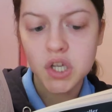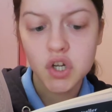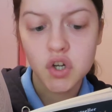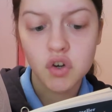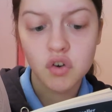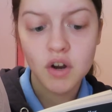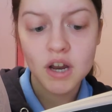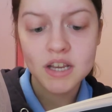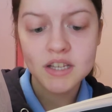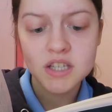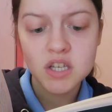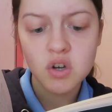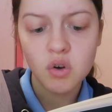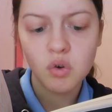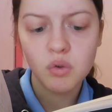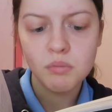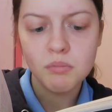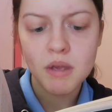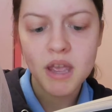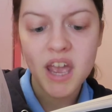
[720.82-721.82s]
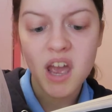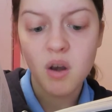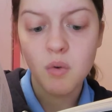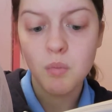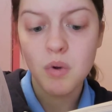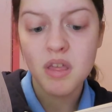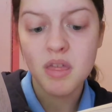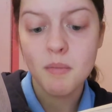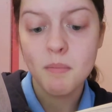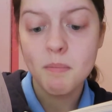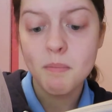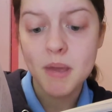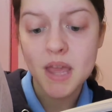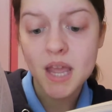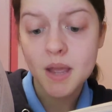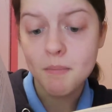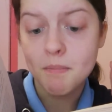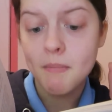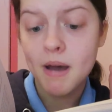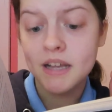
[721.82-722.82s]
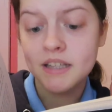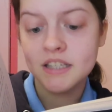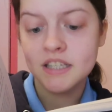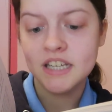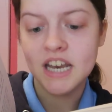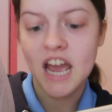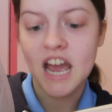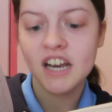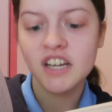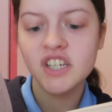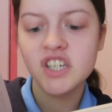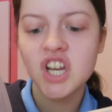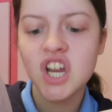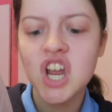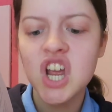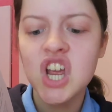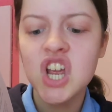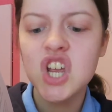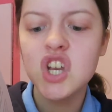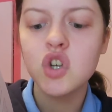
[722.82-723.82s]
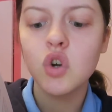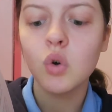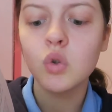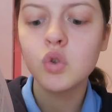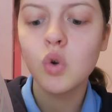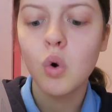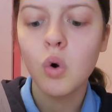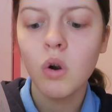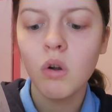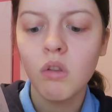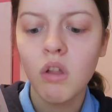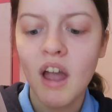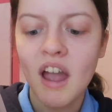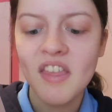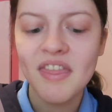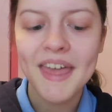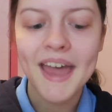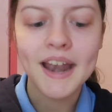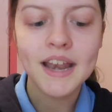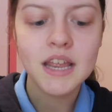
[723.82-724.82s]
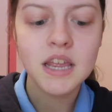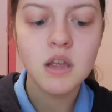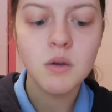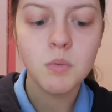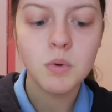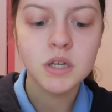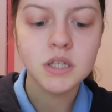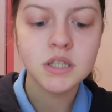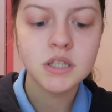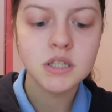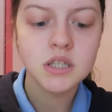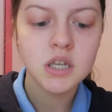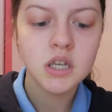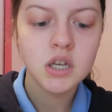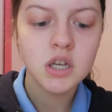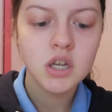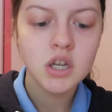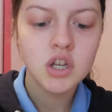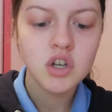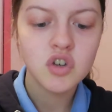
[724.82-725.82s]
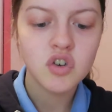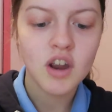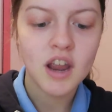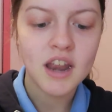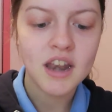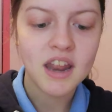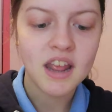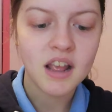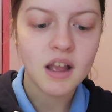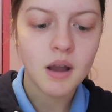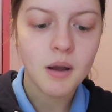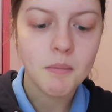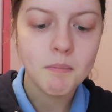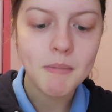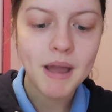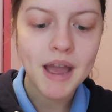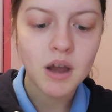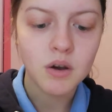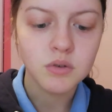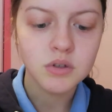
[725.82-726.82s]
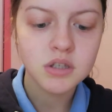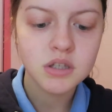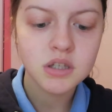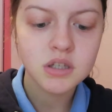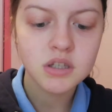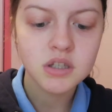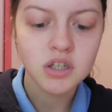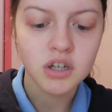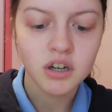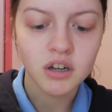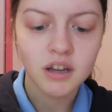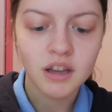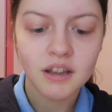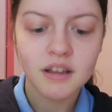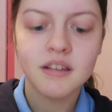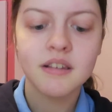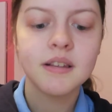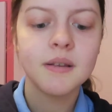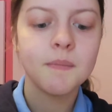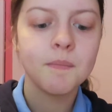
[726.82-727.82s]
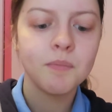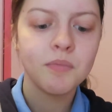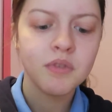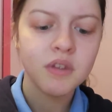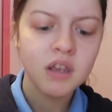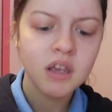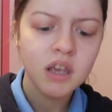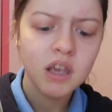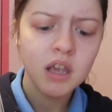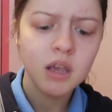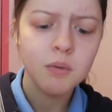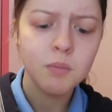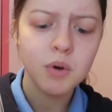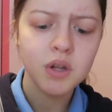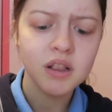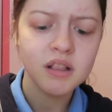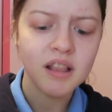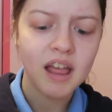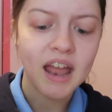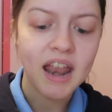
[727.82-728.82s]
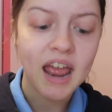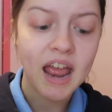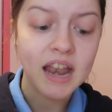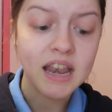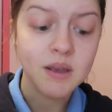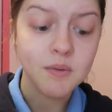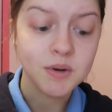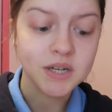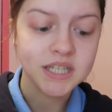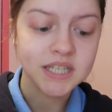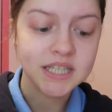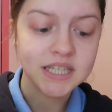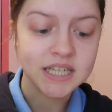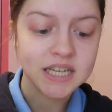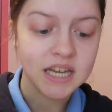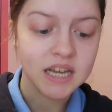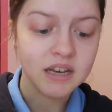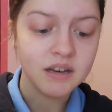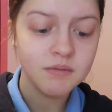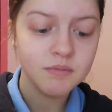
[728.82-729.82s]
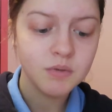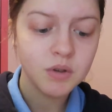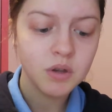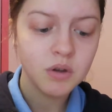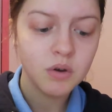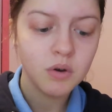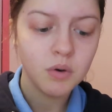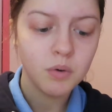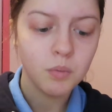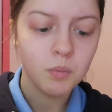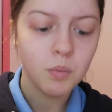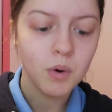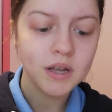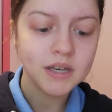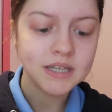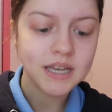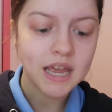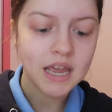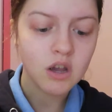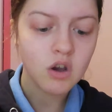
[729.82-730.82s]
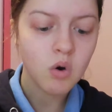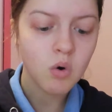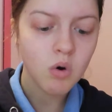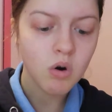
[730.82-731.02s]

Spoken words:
a crazy old man with a big mustache. He told Coraline that he was training a mouse circus. He wouldn't let anyone see it. One day,